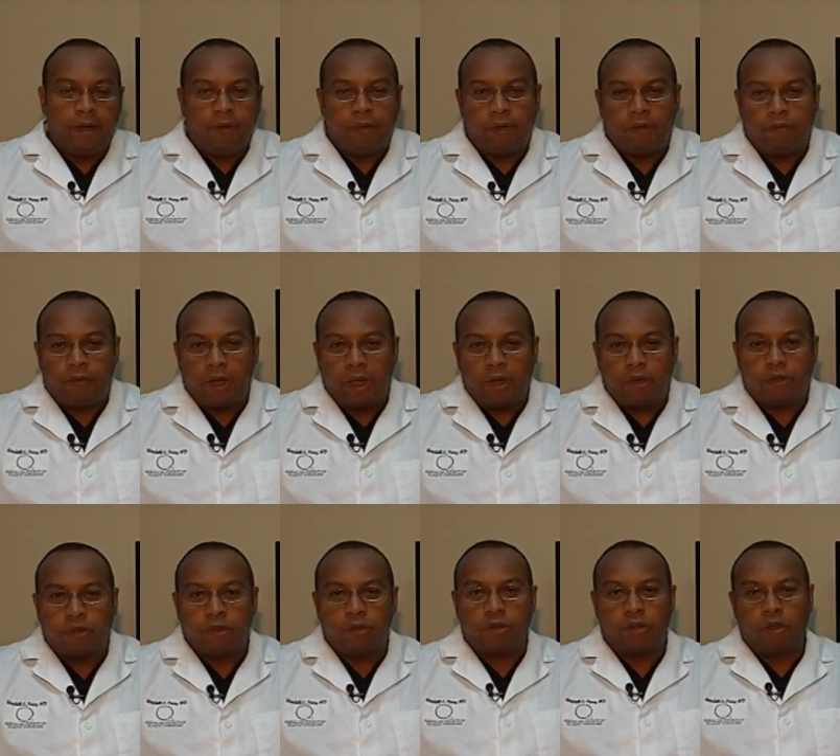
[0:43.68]
The
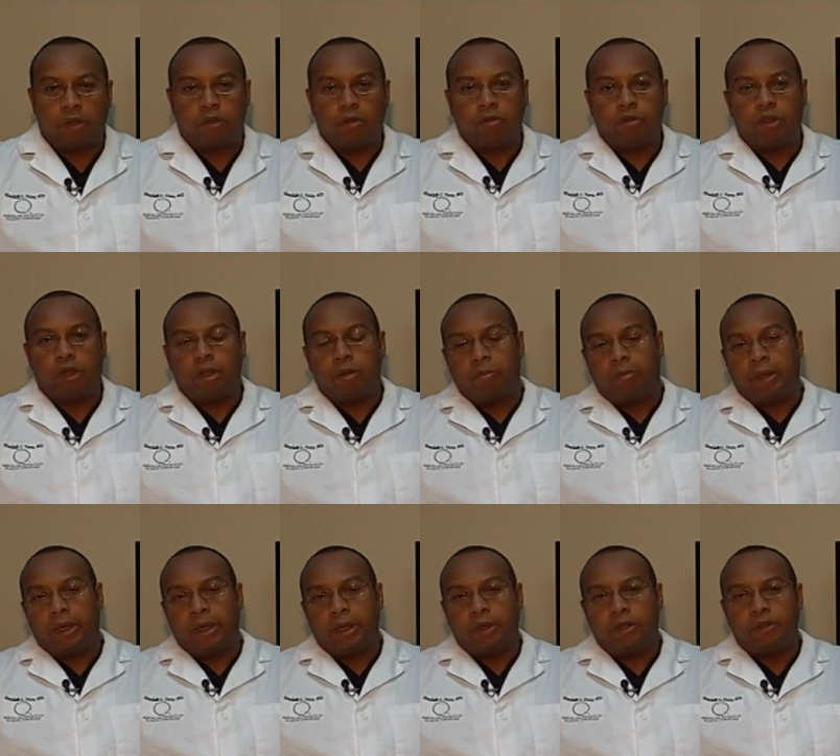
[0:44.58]
advantage of the silicone gel
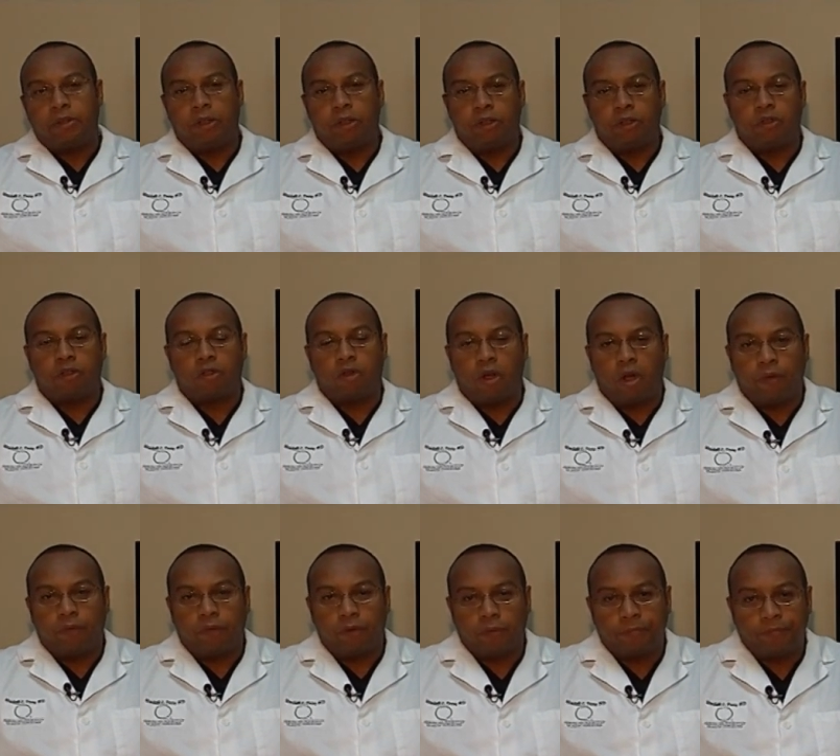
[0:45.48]
implant is that it's
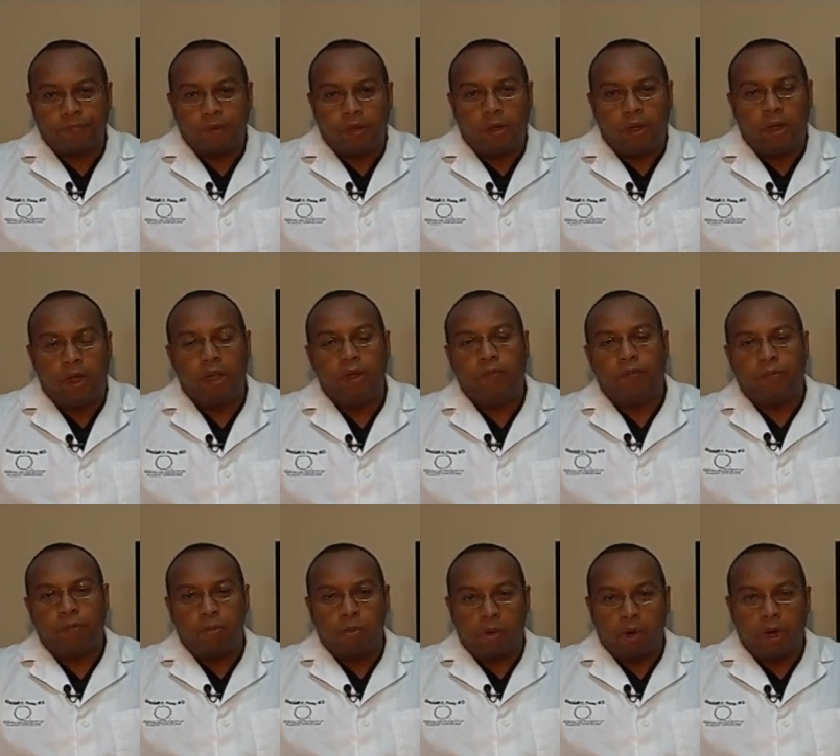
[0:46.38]
softer.
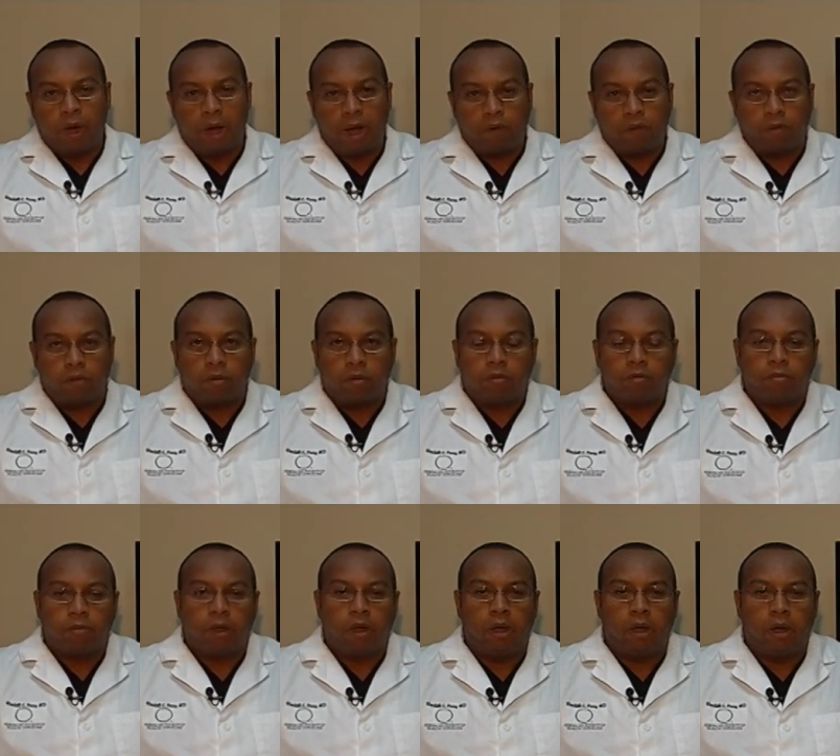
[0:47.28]
It's more natural.
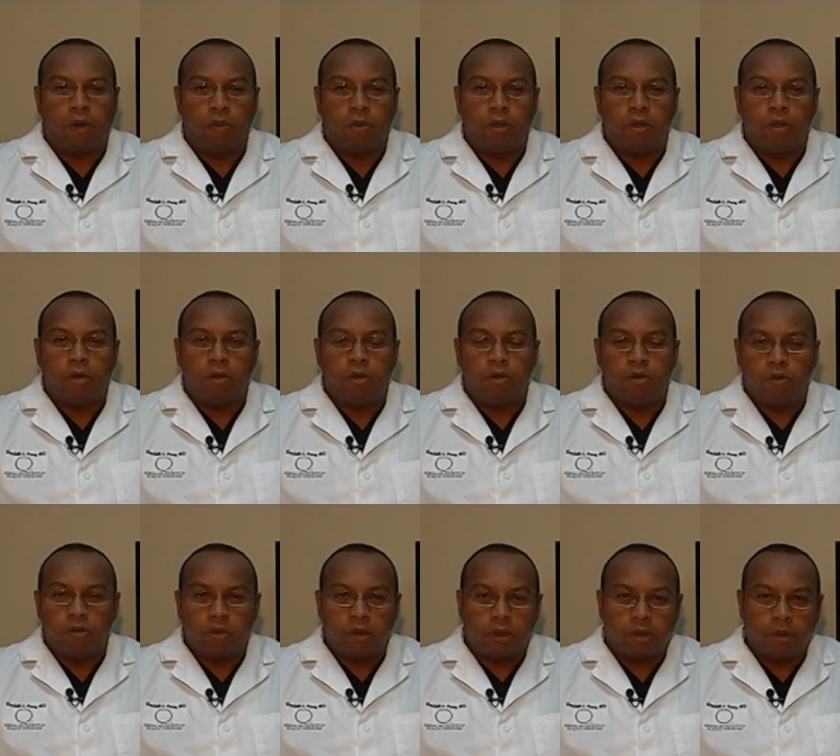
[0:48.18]
When you
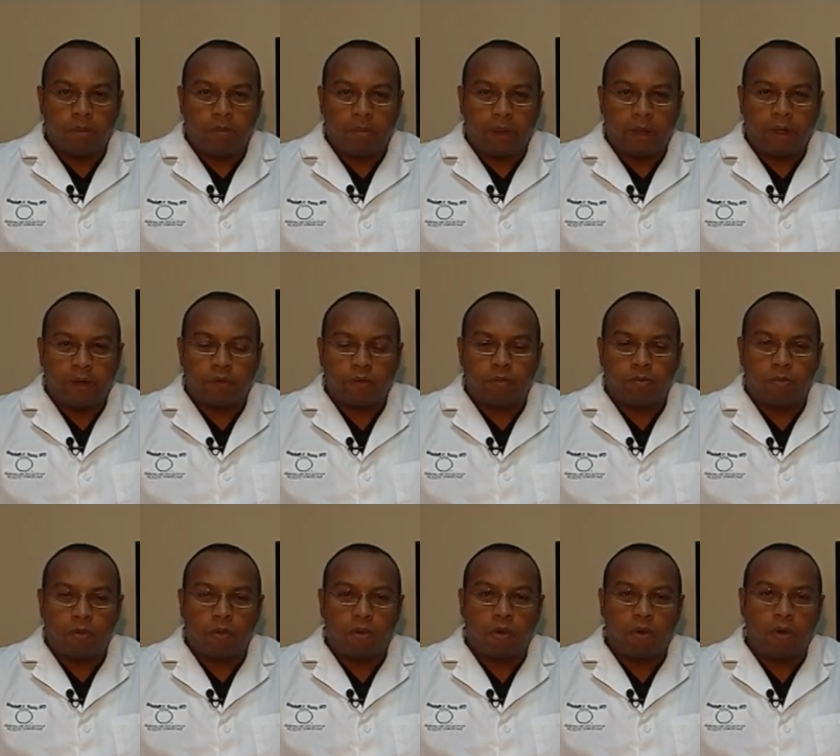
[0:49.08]
use this implant, it's
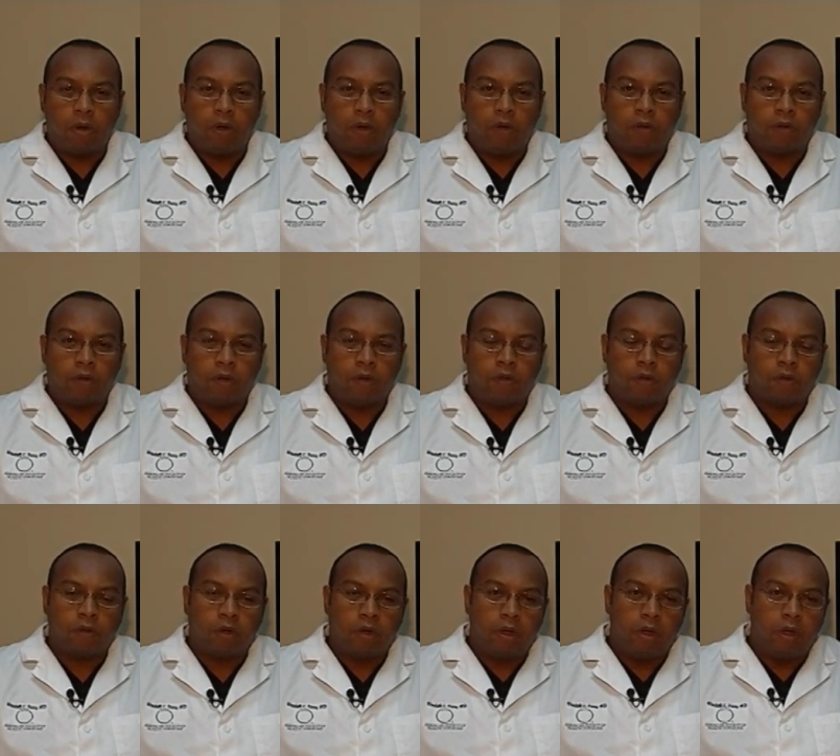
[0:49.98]
more
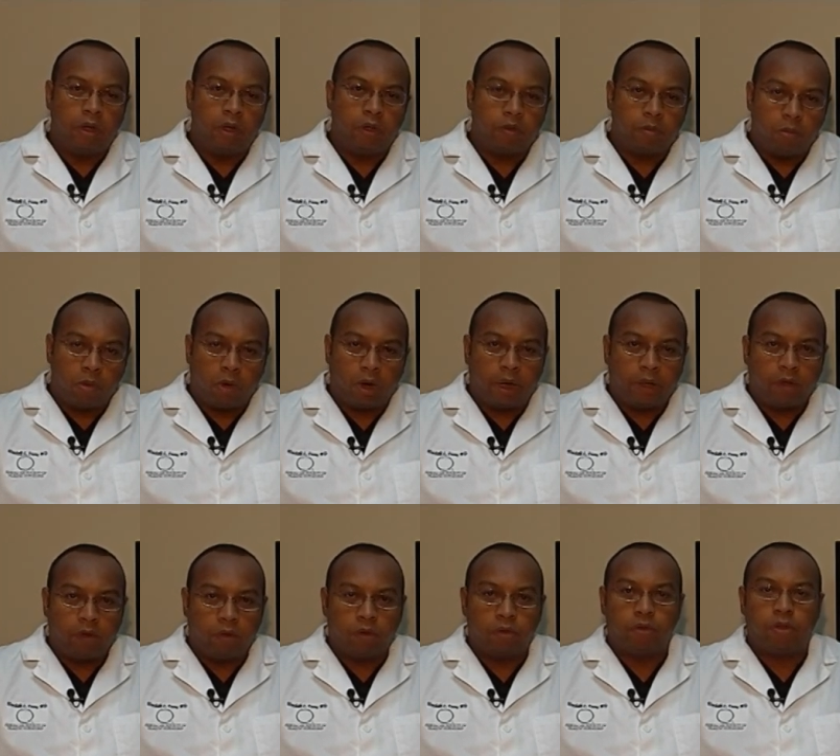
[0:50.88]

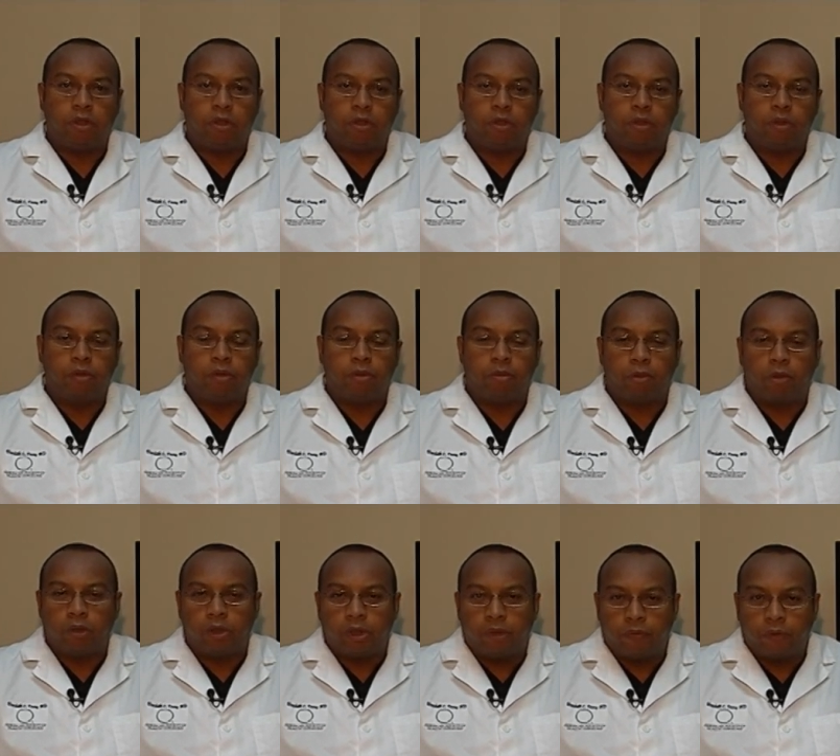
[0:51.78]
like your own tissue. It's
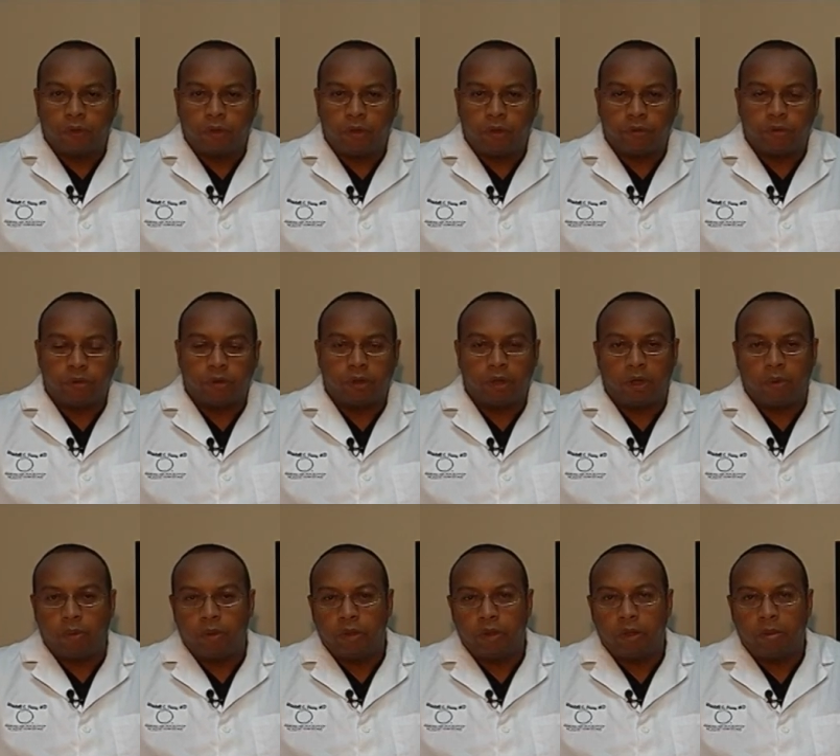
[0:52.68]
more difficult to
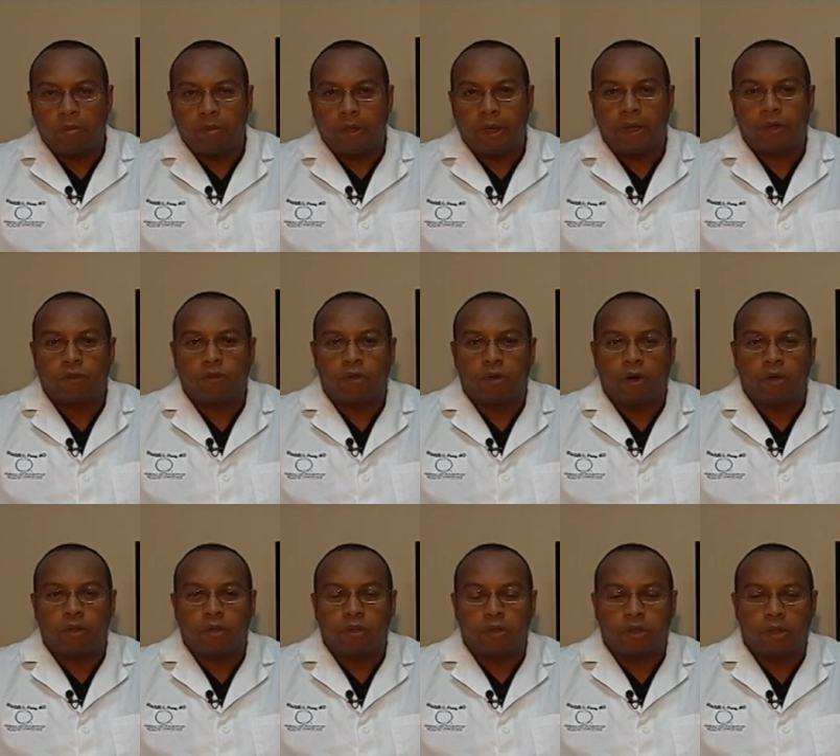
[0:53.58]
tell where the implant
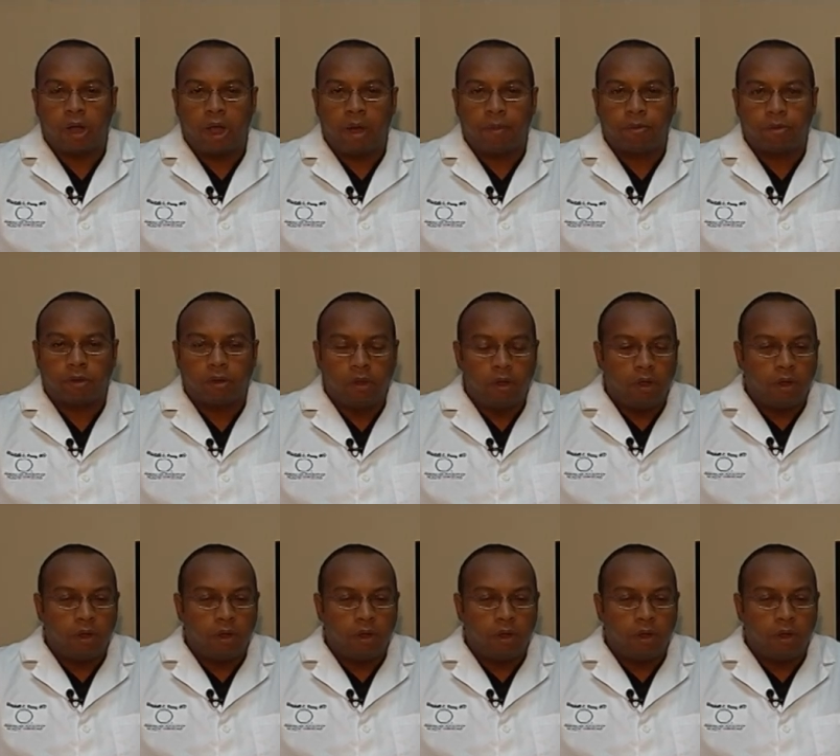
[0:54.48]
starts and stops.